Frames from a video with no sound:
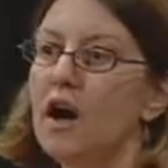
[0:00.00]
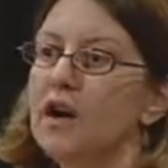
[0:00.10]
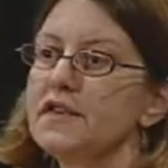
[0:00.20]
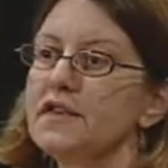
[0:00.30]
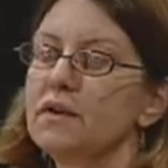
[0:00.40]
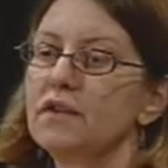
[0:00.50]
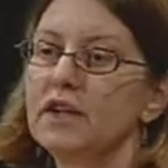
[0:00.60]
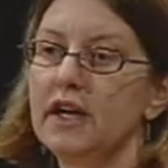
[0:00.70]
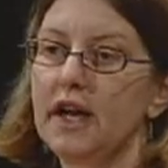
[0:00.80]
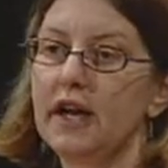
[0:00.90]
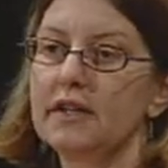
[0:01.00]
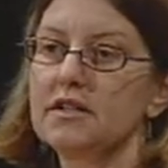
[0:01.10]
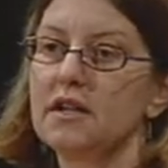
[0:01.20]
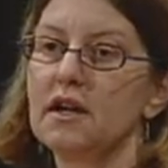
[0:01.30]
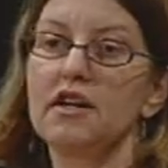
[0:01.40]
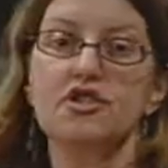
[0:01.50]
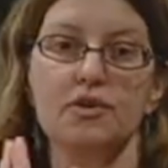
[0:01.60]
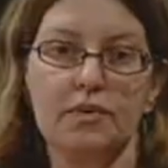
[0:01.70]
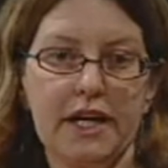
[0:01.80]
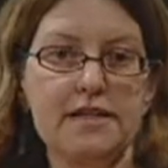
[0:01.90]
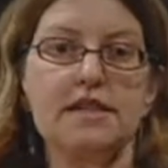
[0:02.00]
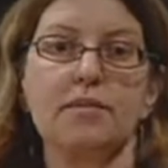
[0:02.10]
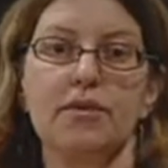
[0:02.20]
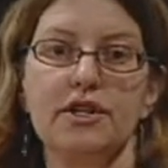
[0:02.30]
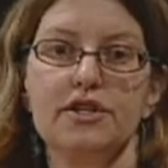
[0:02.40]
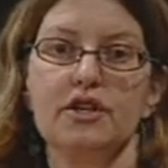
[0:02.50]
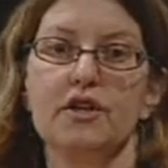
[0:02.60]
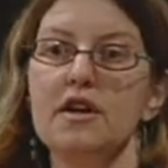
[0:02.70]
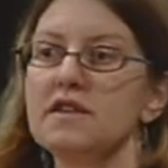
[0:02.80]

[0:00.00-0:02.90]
Also looking at a duplexing printer.